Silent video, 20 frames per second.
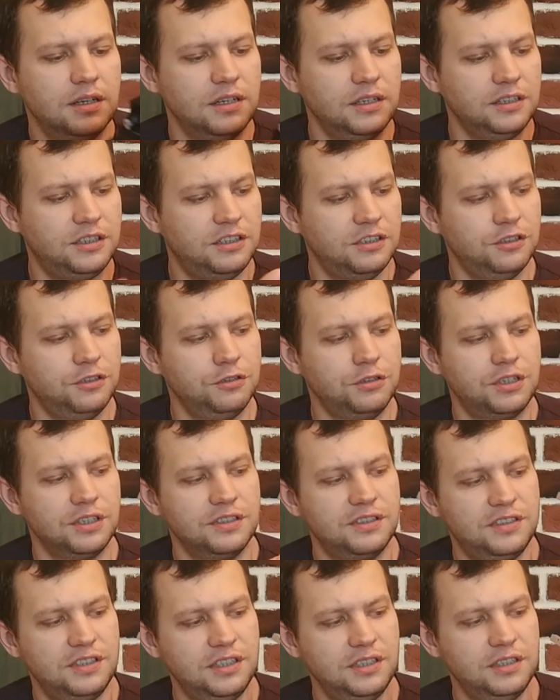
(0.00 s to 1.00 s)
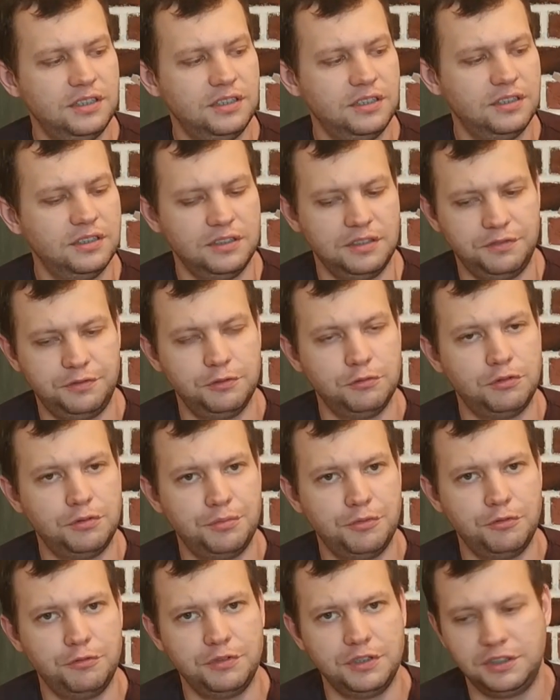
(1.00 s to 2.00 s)
Here you can see, if you
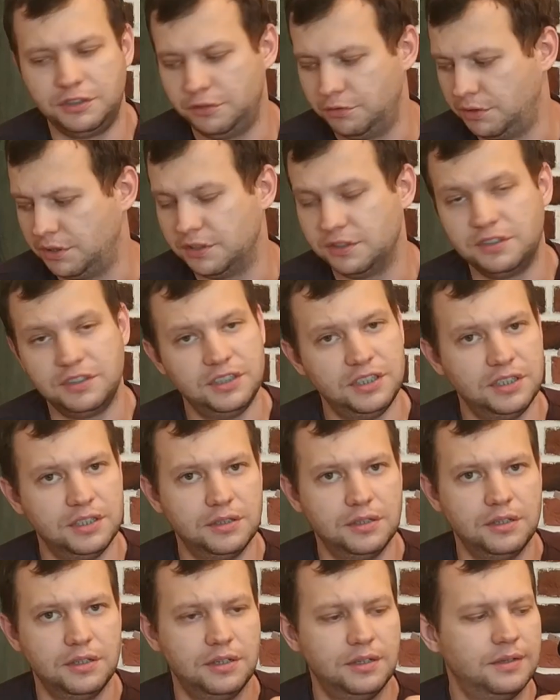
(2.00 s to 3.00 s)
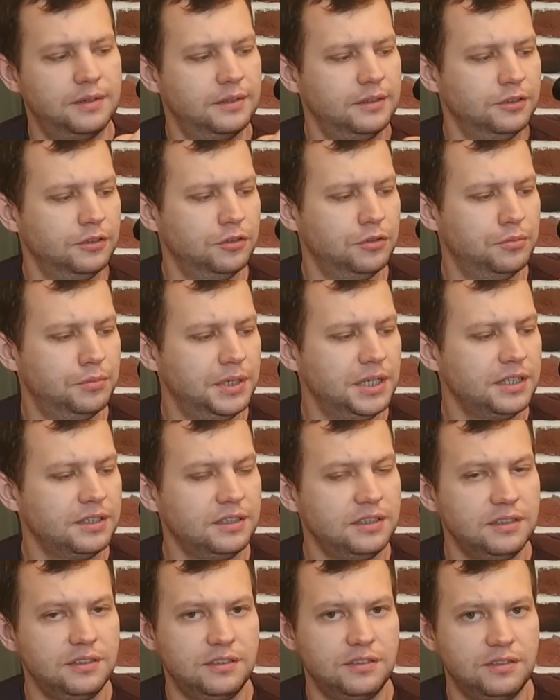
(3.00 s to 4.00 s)
remove it, you can see
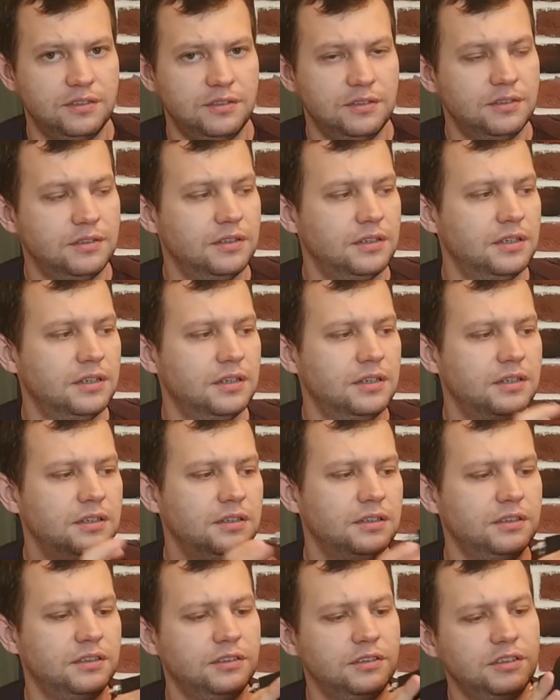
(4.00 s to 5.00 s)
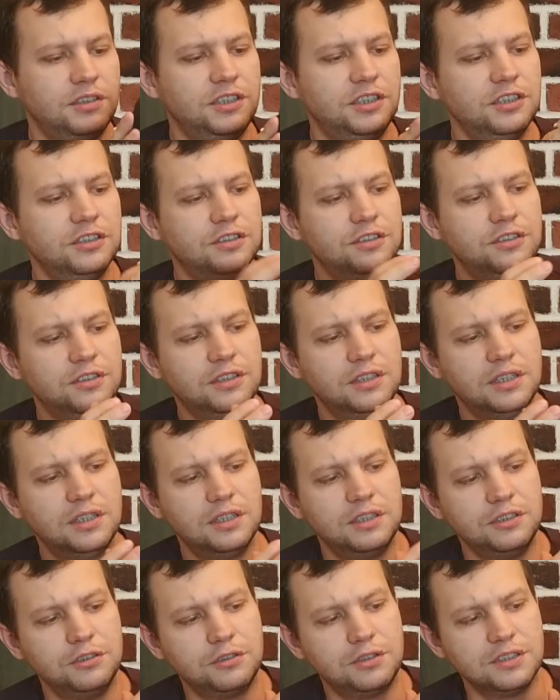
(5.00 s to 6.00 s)
magnet. Here
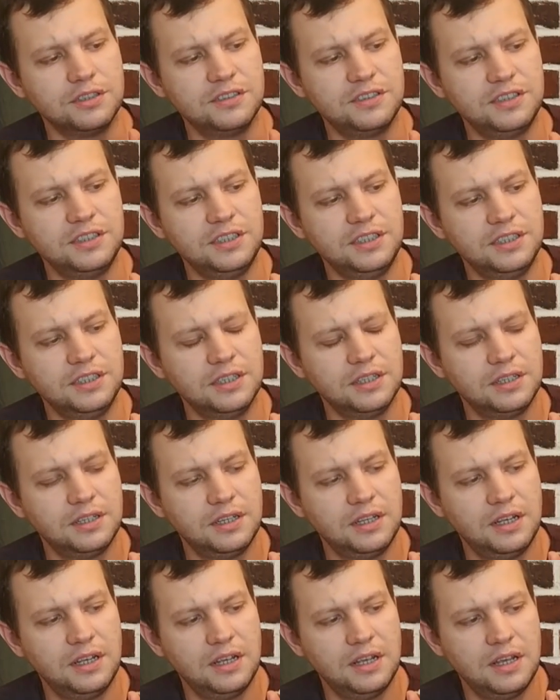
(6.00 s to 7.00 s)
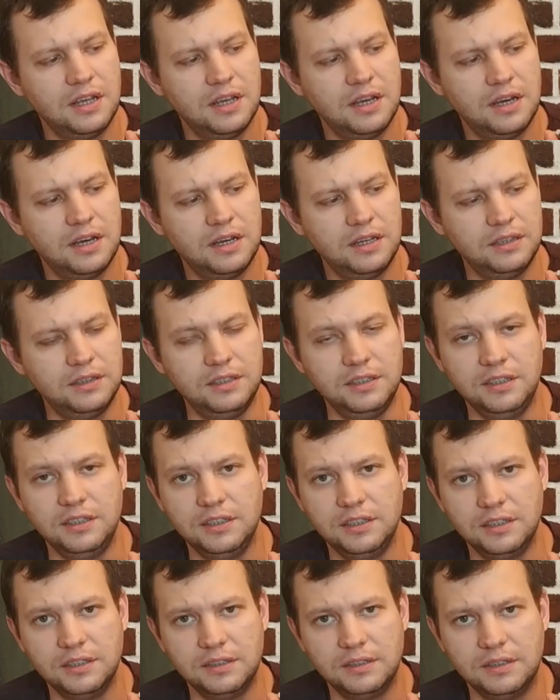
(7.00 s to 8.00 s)
you can see
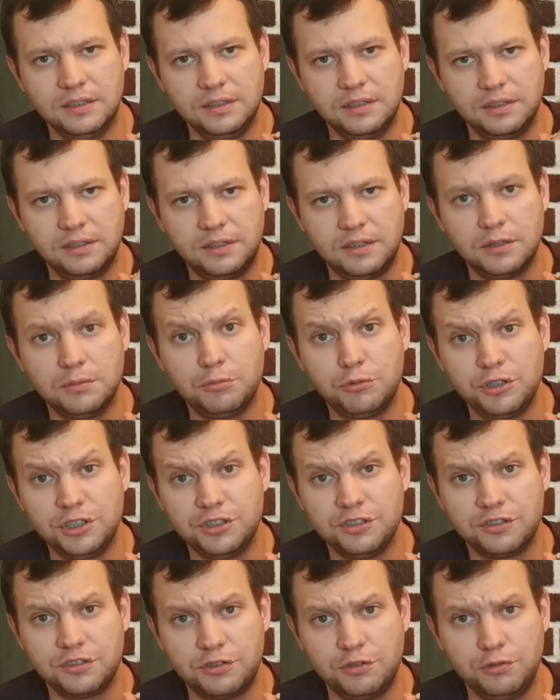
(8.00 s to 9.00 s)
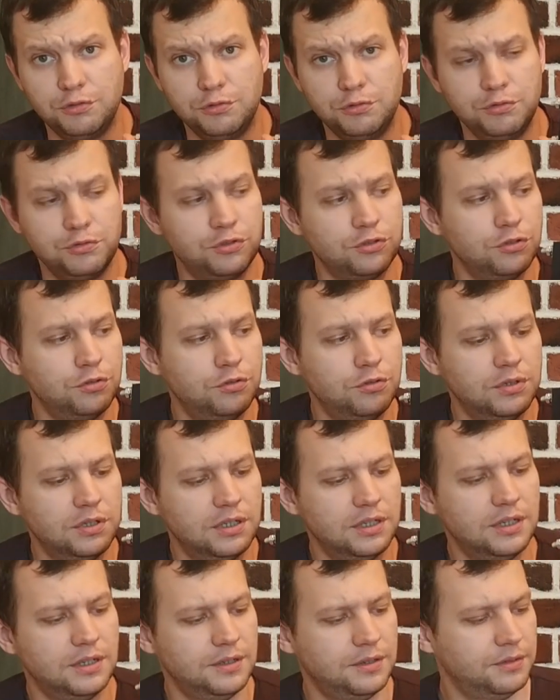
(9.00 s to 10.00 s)
the calibration screw. So
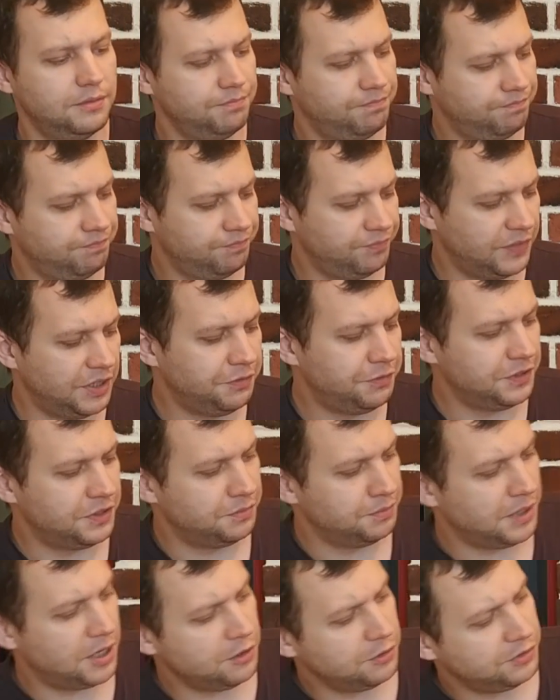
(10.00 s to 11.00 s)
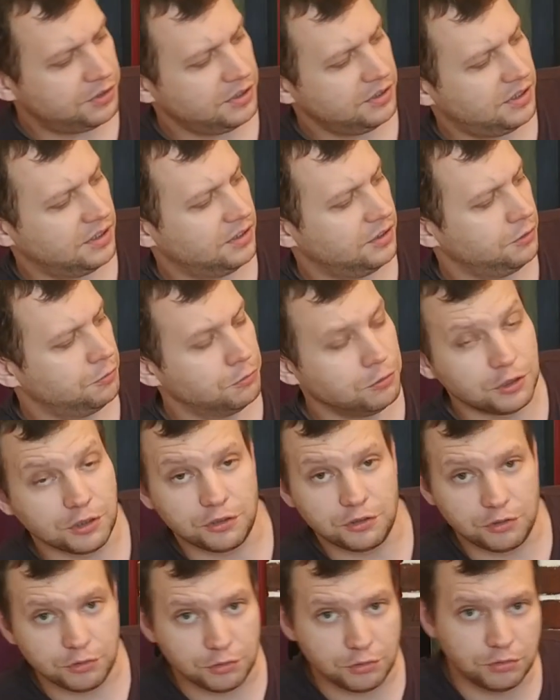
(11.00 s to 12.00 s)
if it's mounted and you
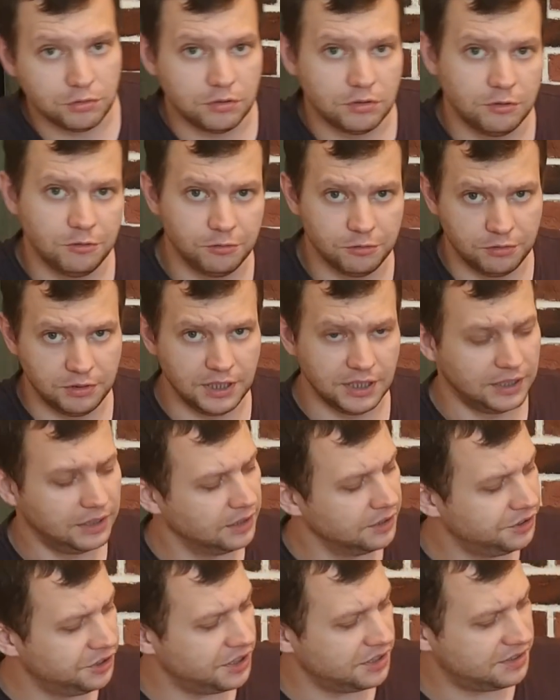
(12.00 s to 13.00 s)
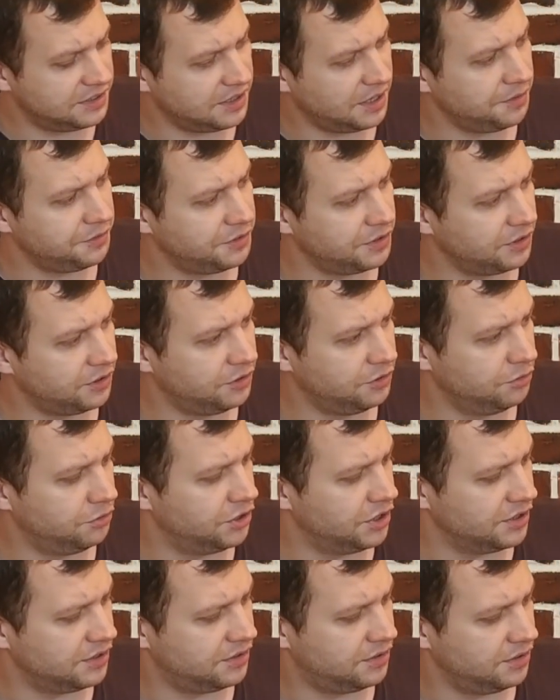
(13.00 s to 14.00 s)
want to adjust something, you
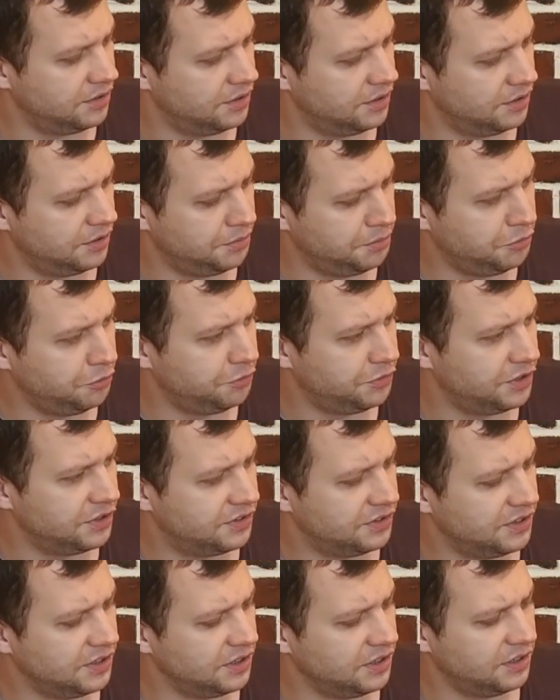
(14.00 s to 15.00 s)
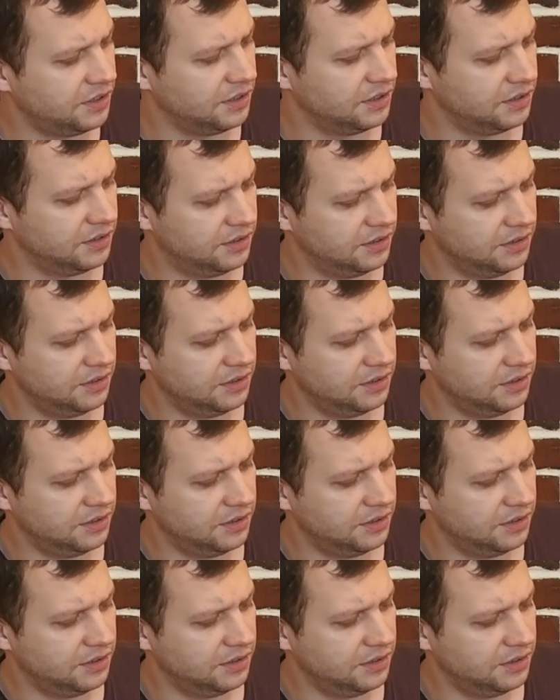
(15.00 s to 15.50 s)
just remove this thing and